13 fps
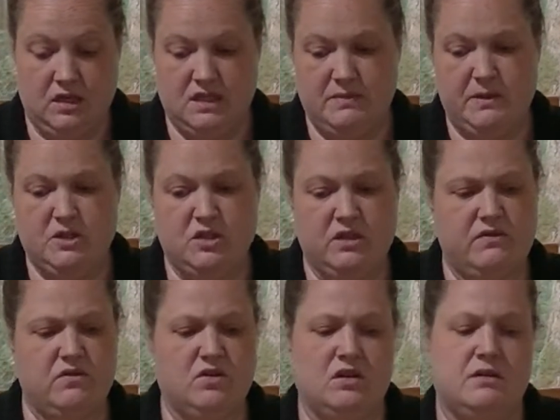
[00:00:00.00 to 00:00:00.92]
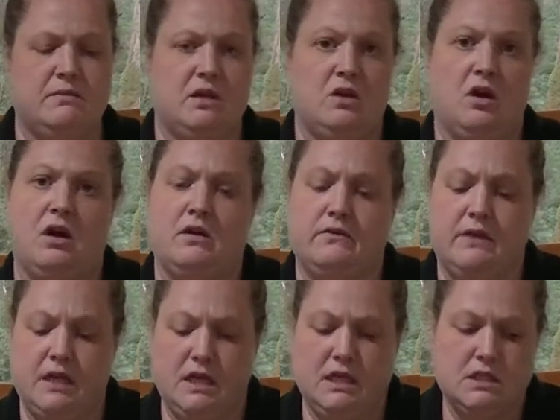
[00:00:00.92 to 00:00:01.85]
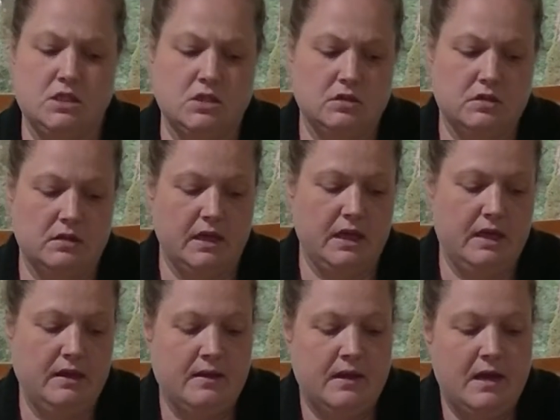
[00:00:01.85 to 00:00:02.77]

especially if you're going to be carving into your clay.